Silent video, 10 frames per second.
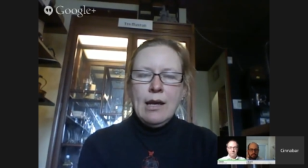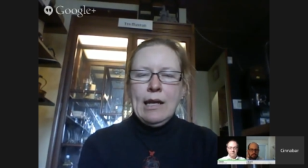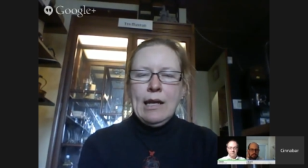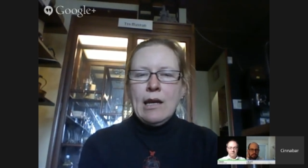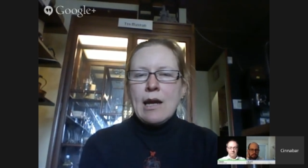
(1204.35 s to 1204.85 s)

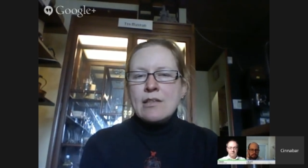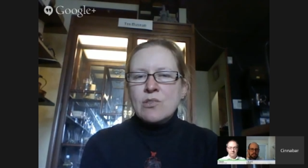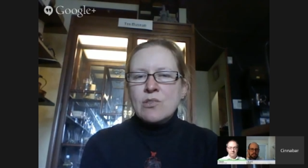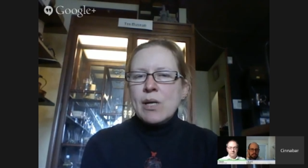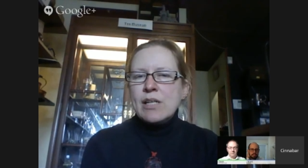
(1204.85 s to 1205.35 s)
And
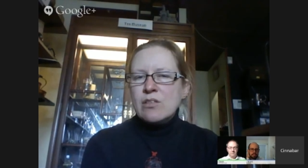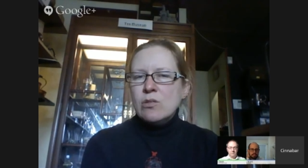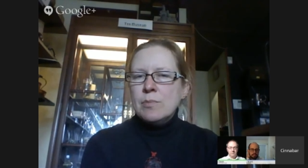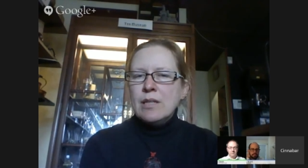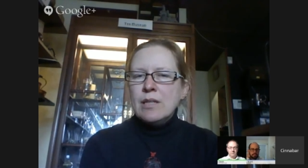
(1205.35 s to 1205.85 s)
so I
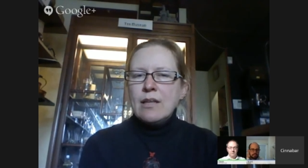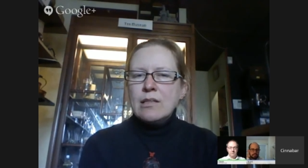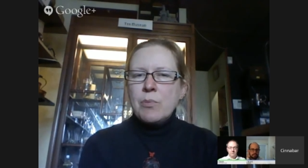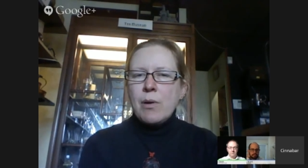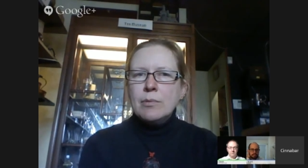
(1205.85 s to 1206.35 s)
assume that
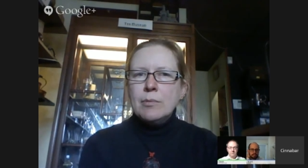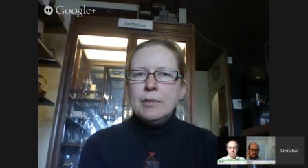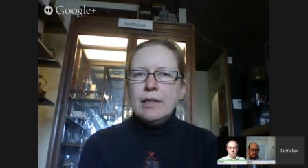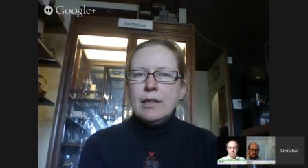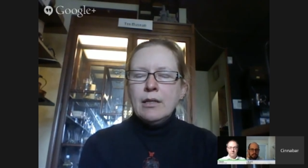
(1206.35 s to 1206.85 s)
that's
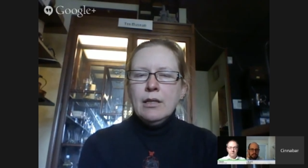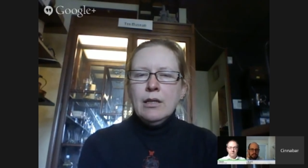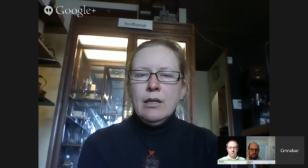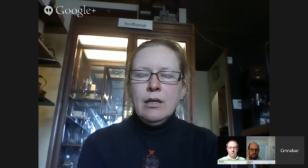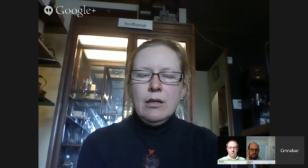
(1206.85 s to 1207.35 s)
probably
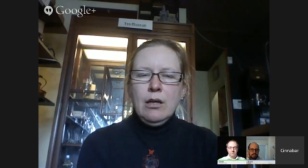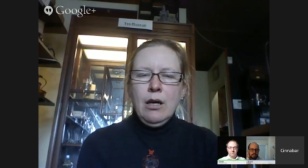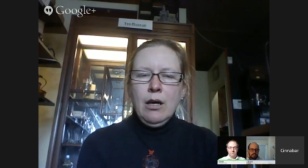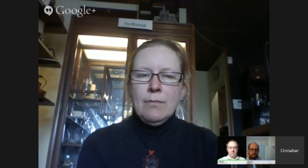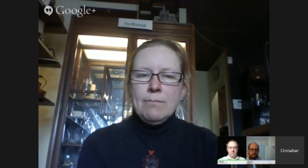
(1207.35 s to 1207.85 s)

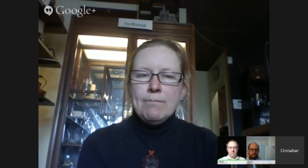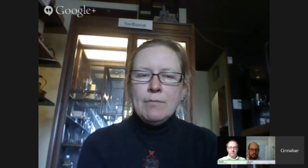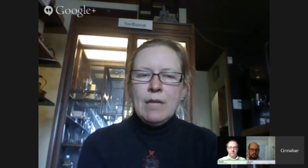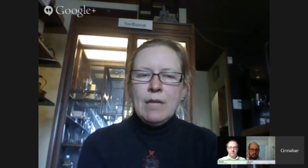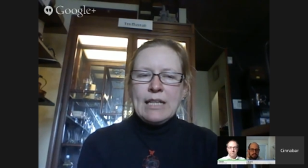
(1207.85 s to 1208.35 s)

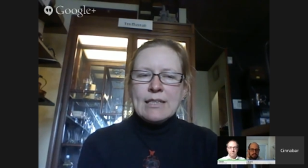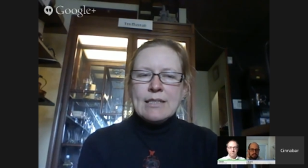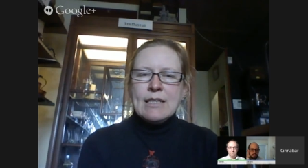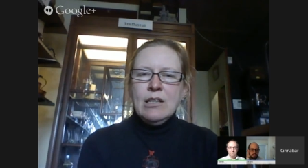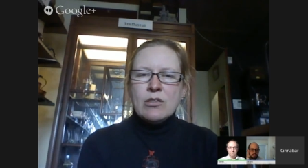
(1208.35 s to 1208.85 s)
like
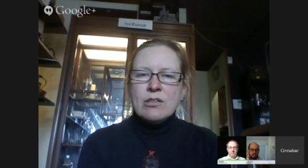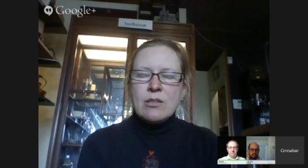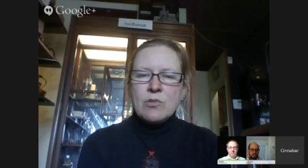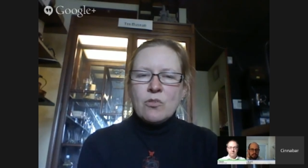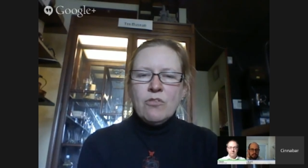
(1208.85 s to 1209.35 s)
sitting on
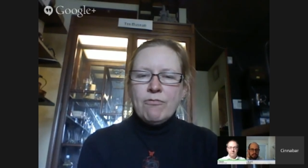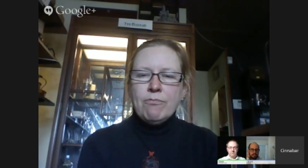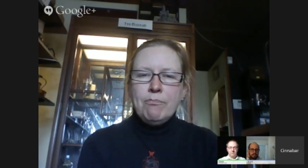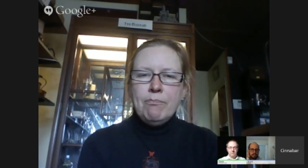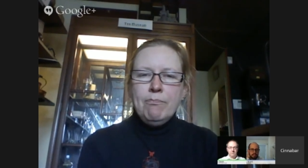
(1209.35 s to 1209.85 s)
some sort of
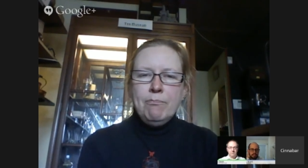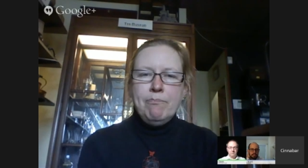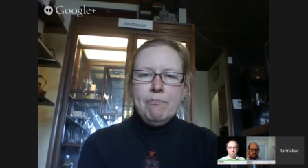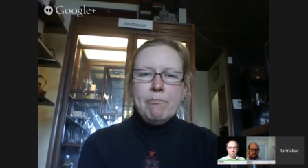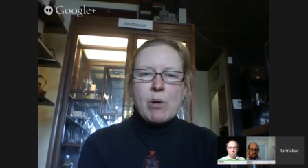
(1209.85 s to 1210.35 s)

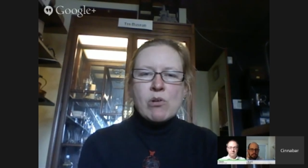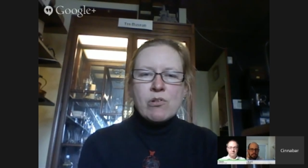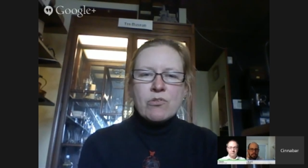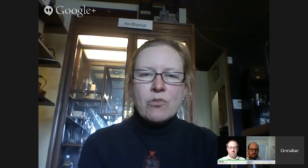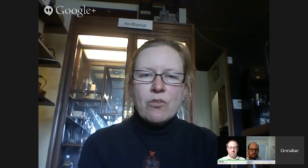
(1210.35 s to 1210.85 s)

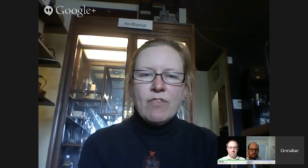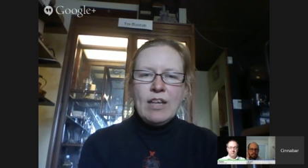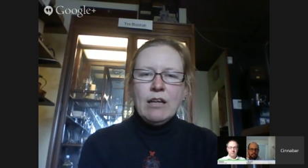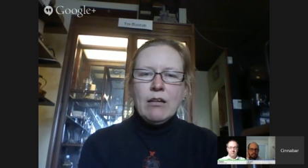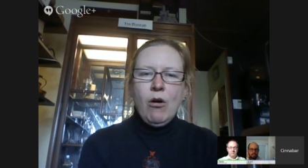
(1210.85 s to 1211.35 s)
burner sort of
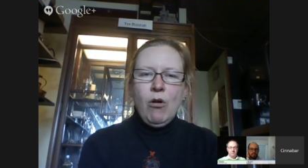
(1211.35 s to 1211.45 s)
thing